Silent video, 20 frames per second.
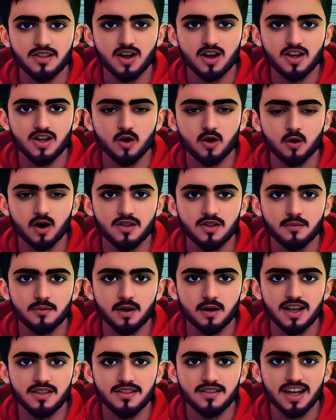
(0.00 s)
is also one of the
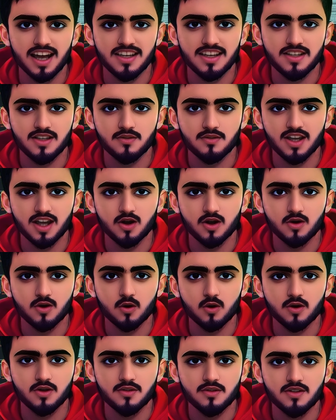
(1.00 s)
best text-to-video
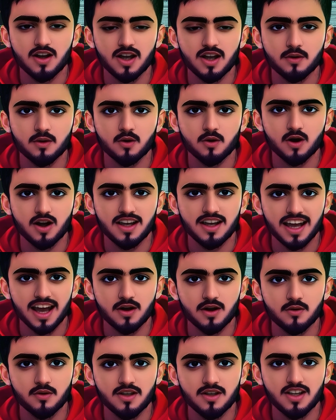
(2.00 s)
tools available right
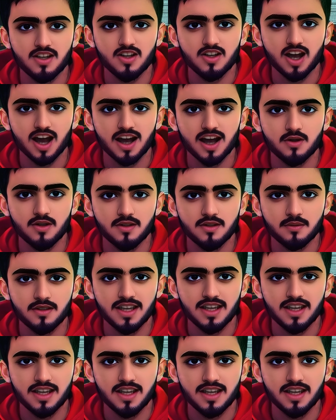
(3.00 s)
now. Let's check out some